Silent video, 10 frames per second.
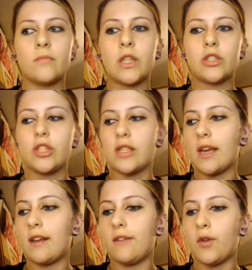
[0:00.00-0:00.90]
Just
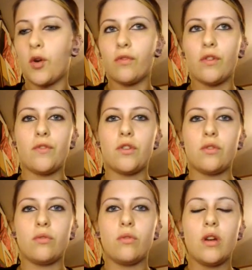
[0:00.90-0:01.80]
kind of
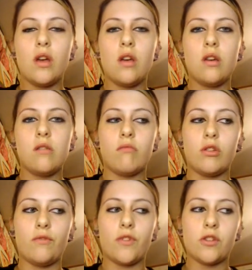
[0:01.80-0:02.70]
overview. When
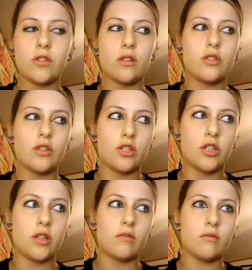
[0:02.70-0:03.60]
you first start
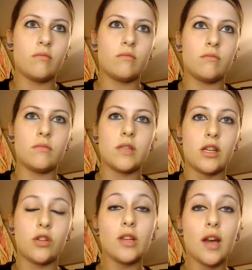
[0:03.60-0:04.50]
stretching, take
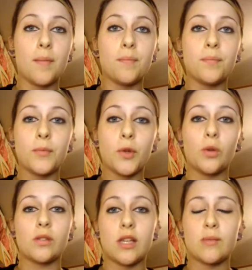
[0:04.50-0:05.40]
your time. Go
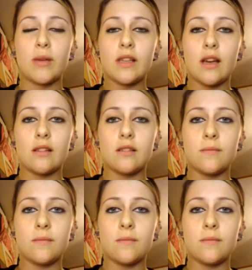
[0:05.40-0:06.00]
size by size.